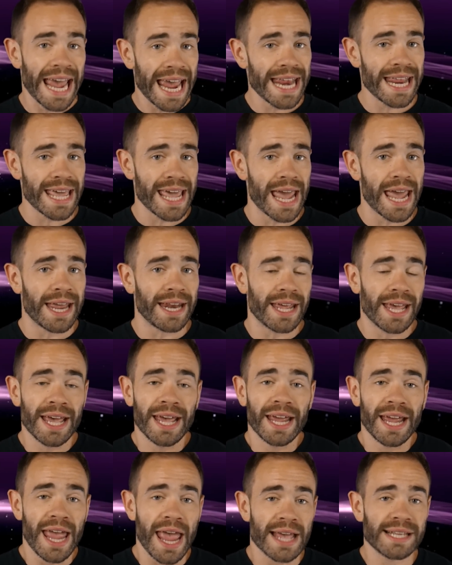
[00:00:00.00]
88
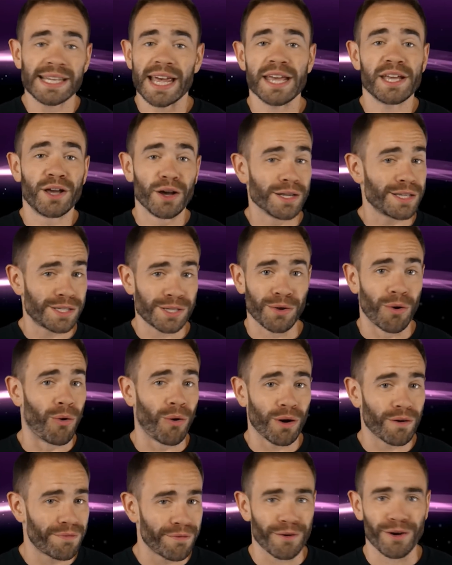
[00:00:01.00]
is a good
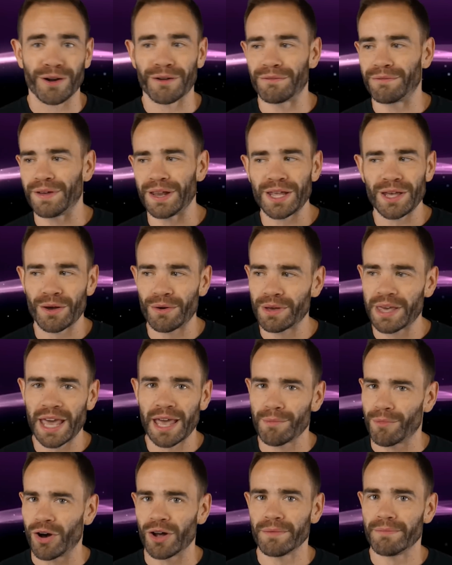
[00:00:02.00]
score for a video
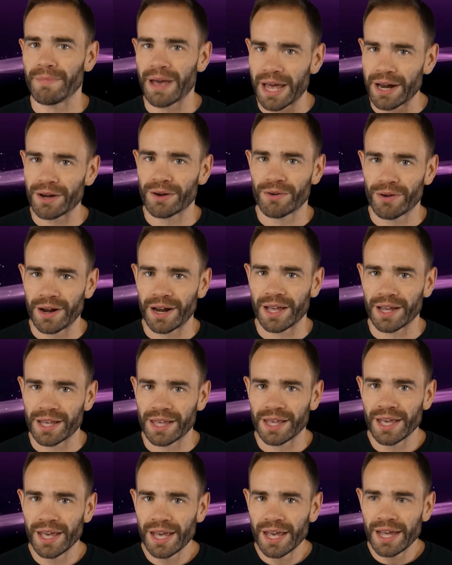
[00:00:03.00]
game on Metacritic.